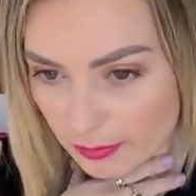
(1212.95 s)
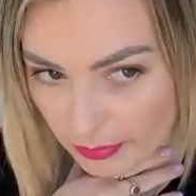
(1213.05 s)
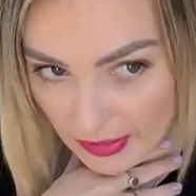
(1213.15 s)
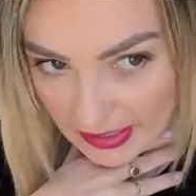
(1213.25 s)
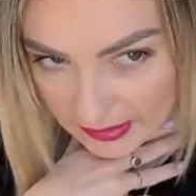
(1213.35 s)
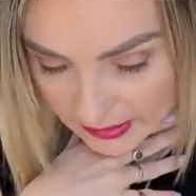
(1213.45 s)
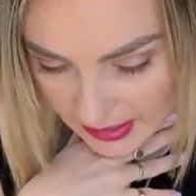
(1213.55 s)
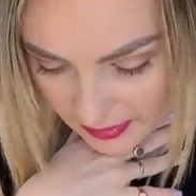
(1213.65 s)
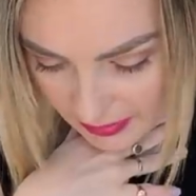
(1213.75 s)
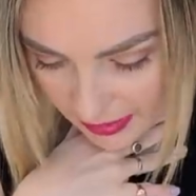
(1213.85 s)
but I
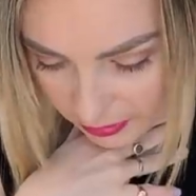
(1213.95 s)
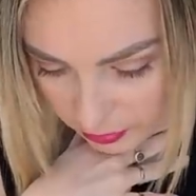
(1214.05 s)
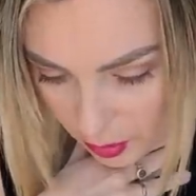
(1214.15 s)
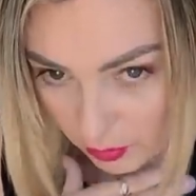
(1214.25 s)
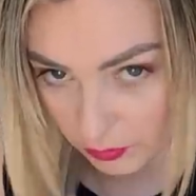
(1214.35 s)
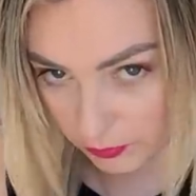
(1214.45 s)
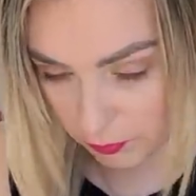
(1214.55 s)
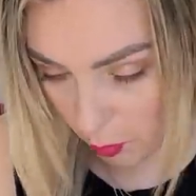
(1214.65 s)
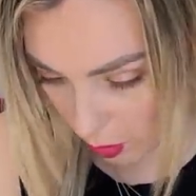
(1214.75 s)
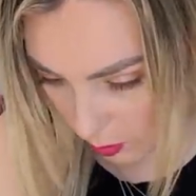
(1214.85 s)
lean my throat
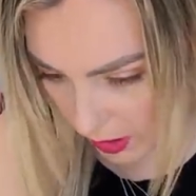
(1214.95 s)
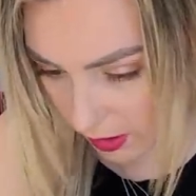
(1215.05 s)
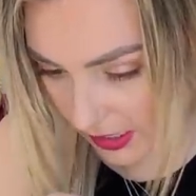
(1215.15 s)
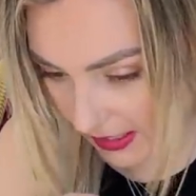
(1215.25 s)
forward